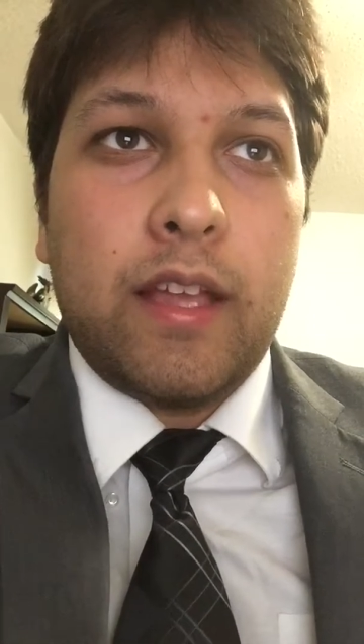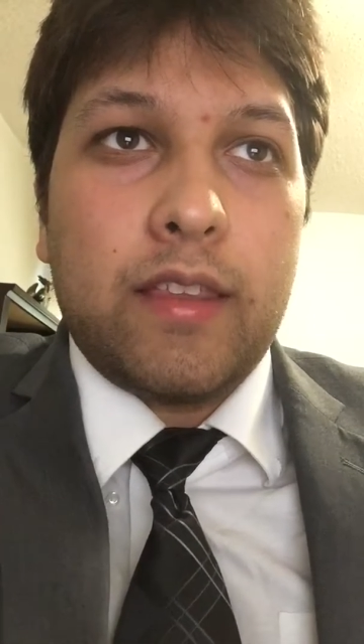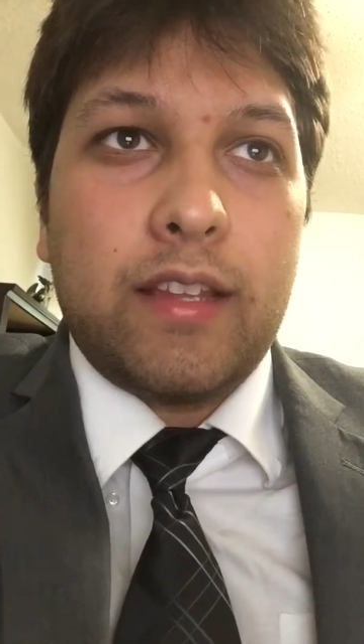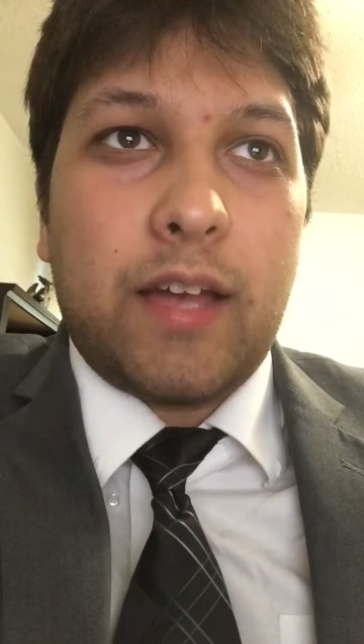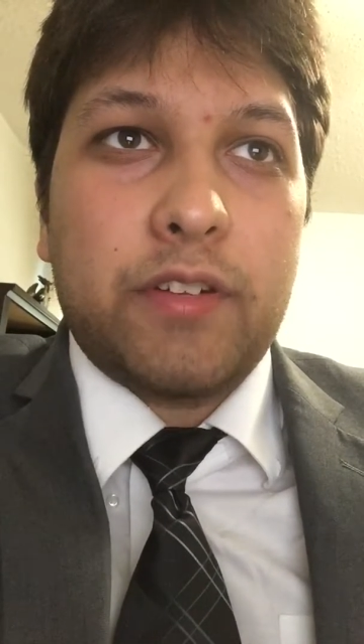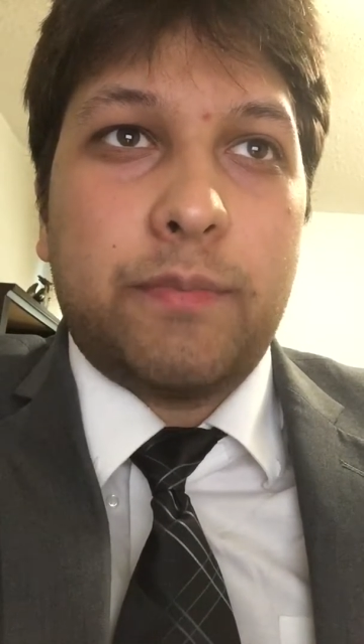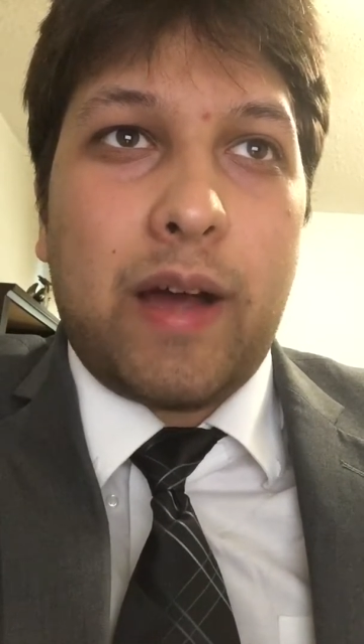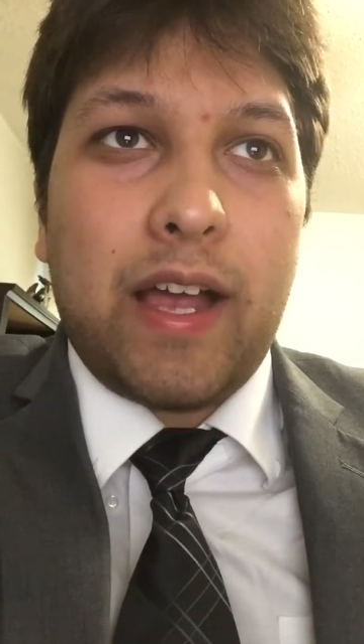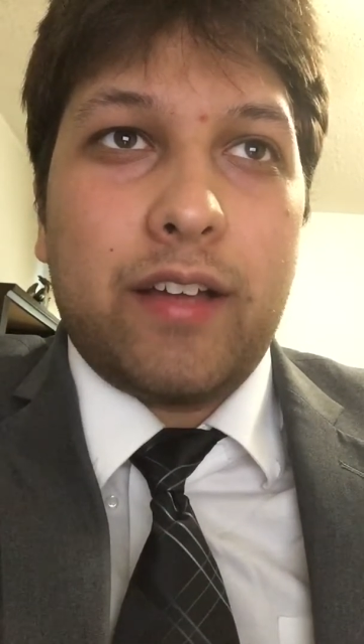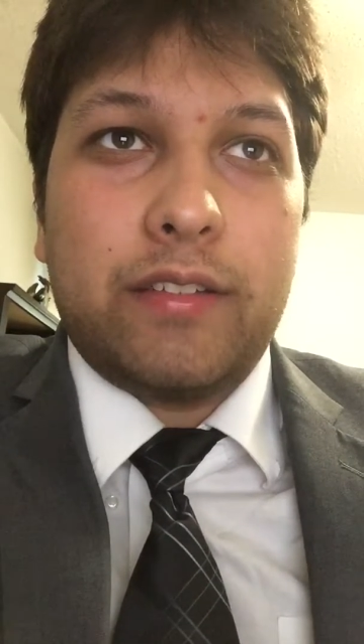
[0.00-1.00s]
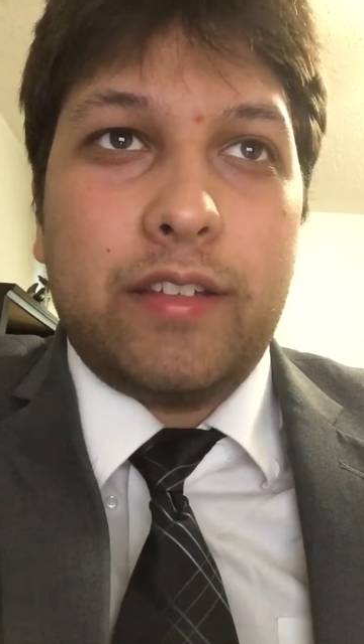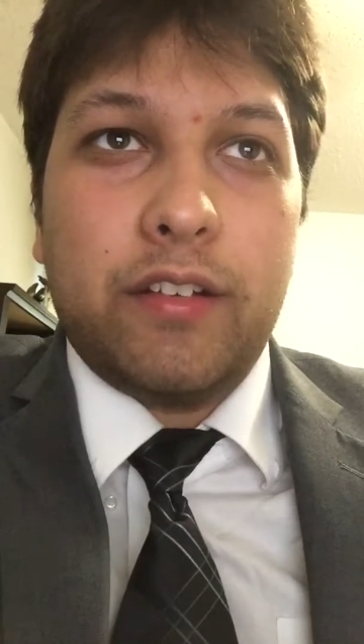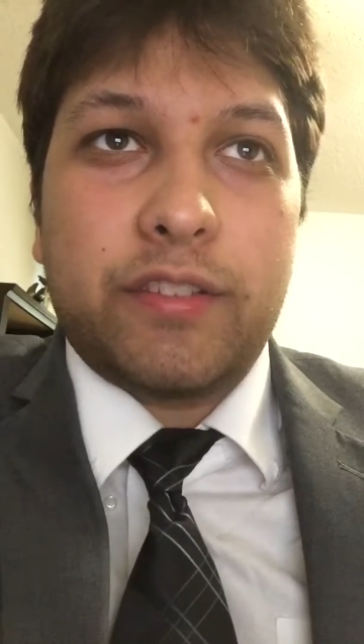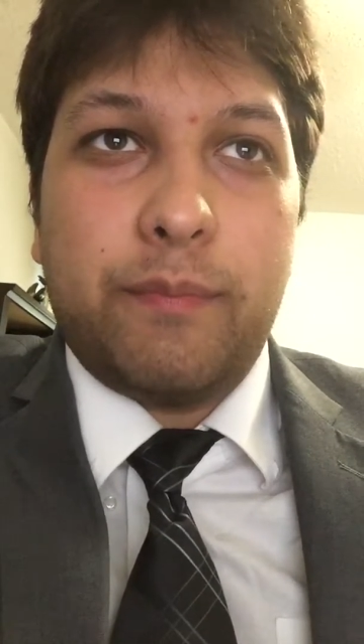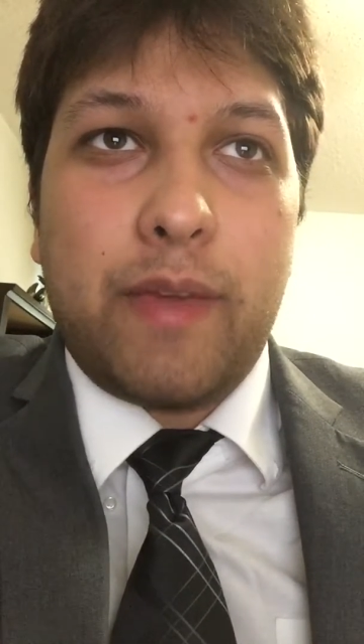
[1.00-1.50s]
The leveraged buyout
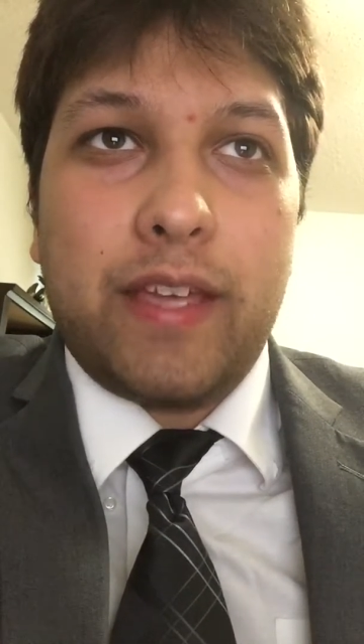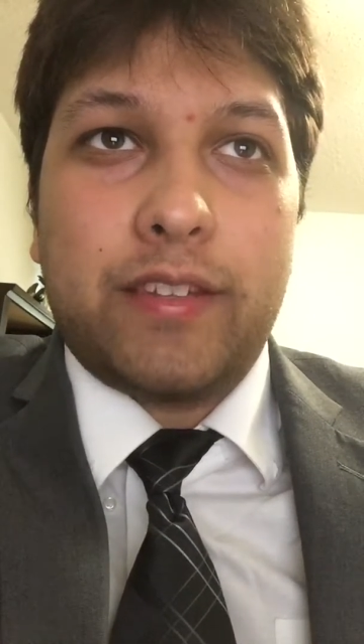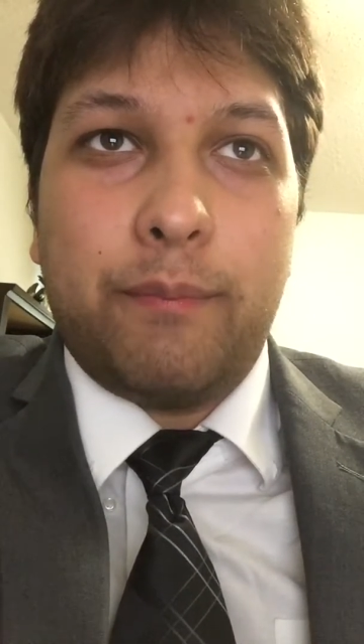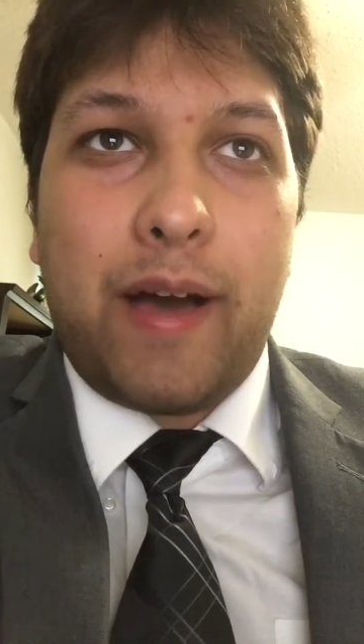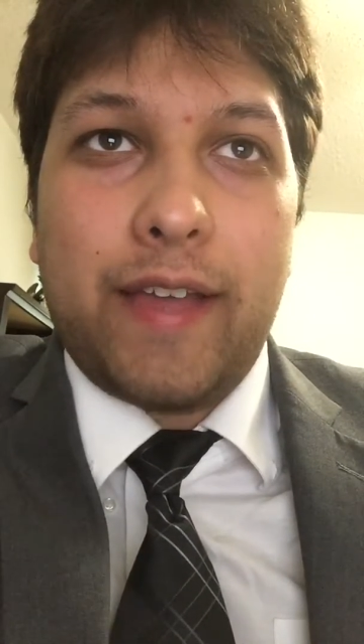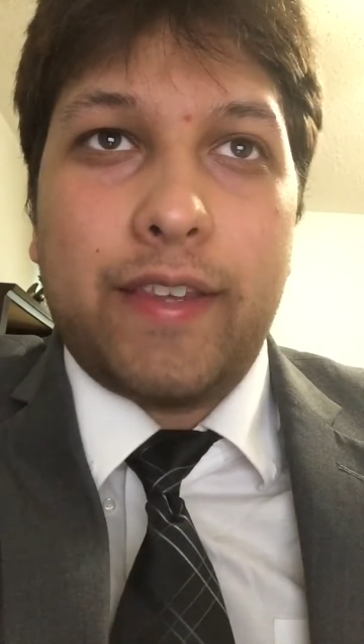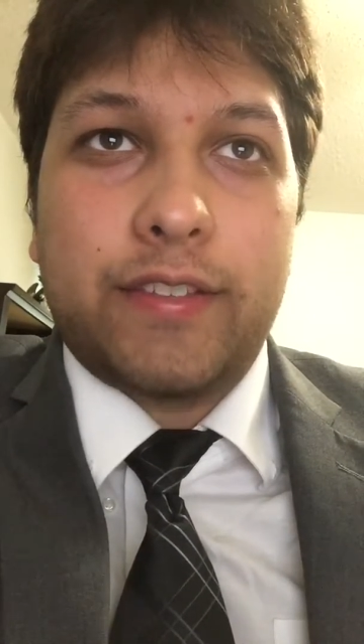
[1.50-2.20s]
deal is made to buy the